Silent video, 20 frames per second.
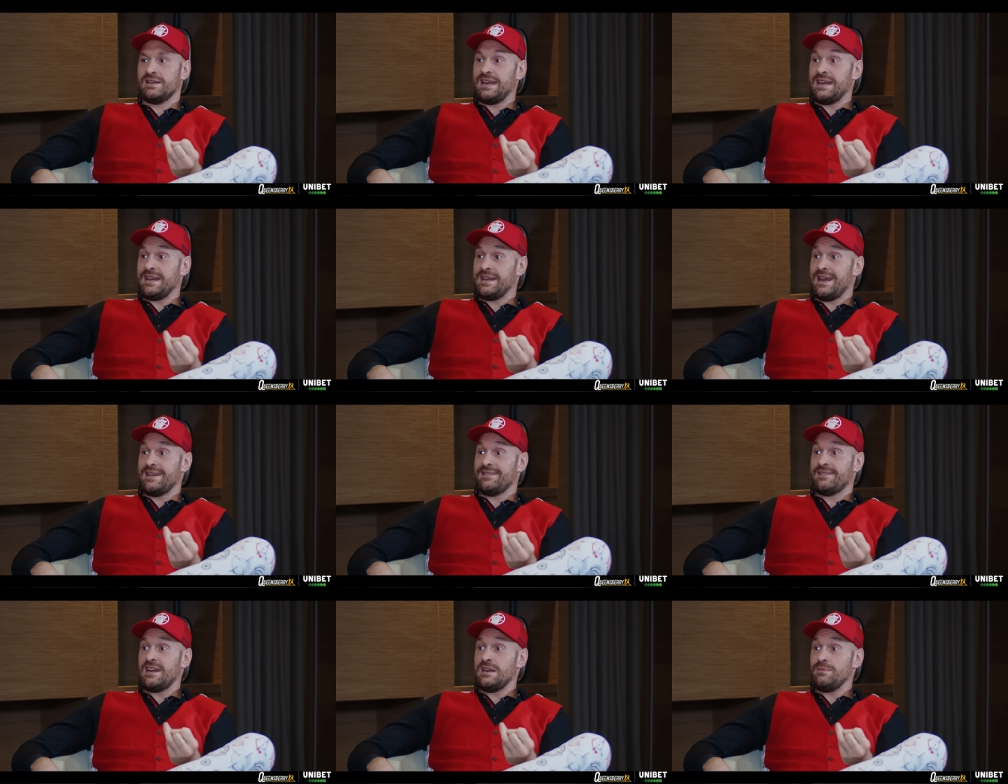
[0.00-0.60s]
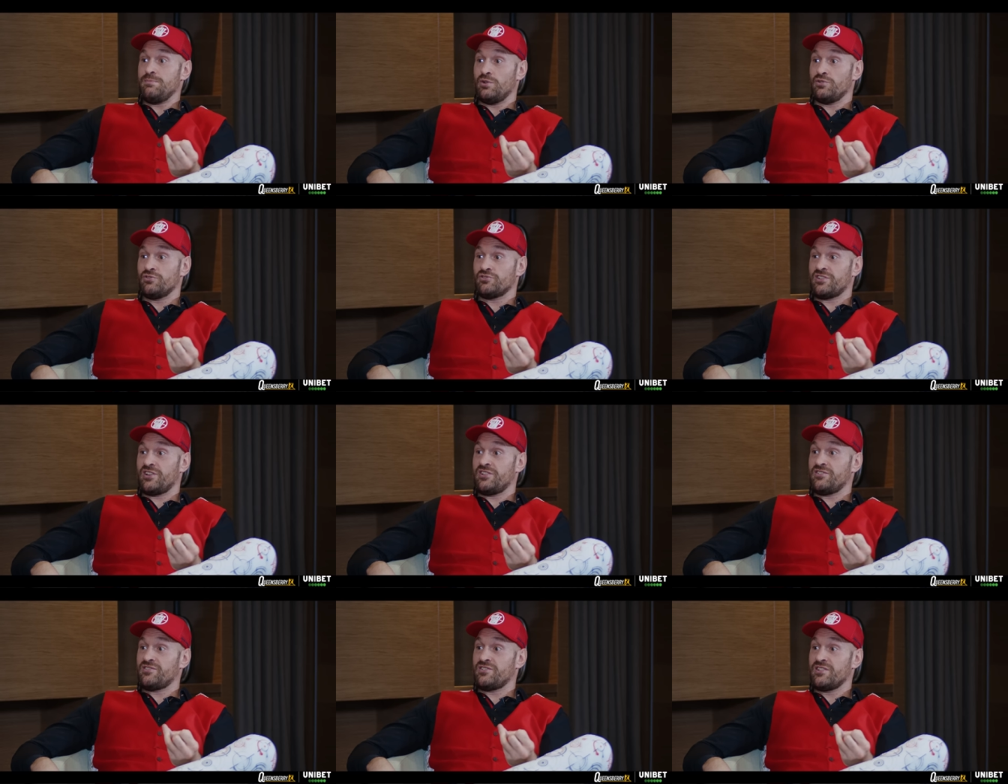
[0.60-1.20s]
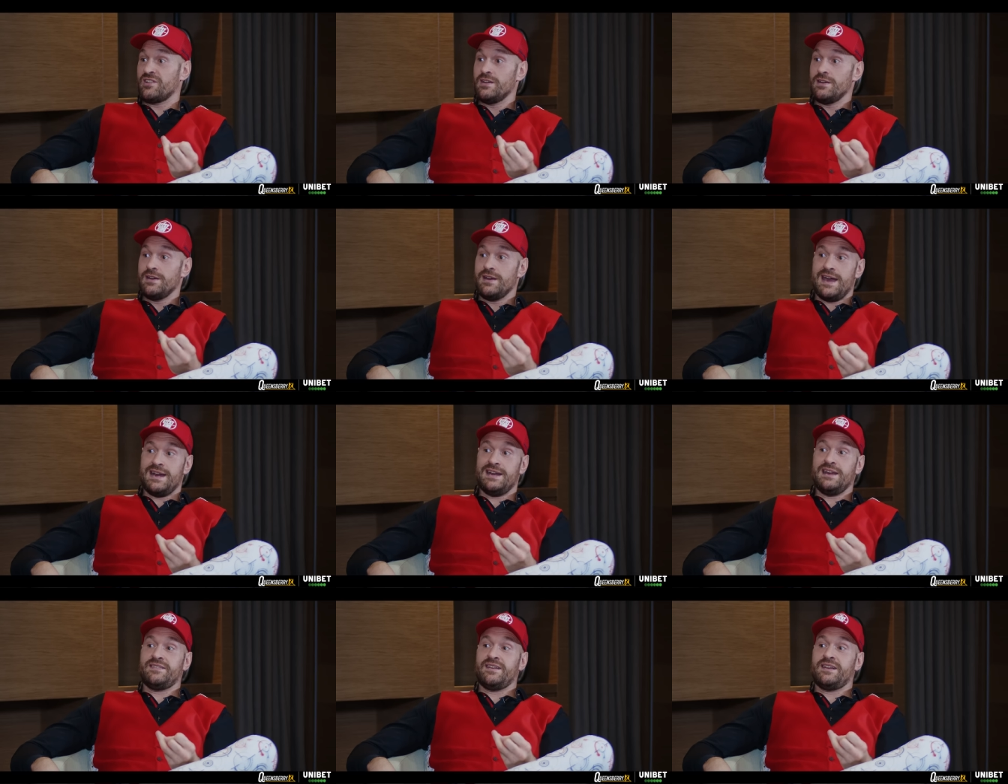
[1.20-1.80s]
Didn't land any punches,
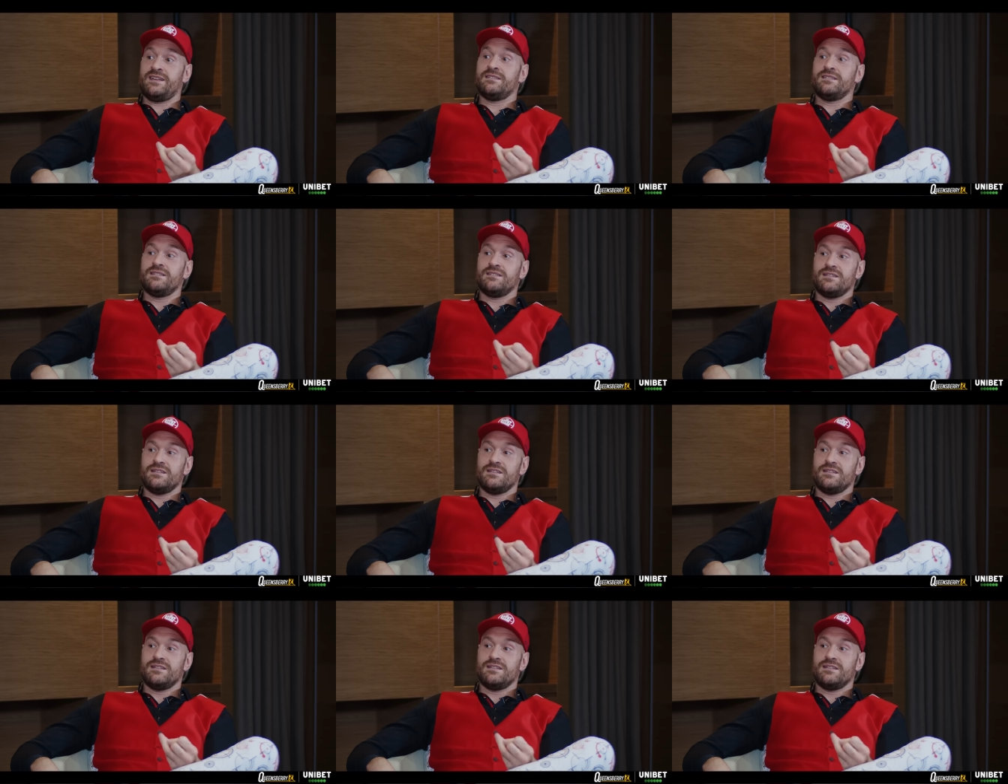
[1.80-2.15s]
anything.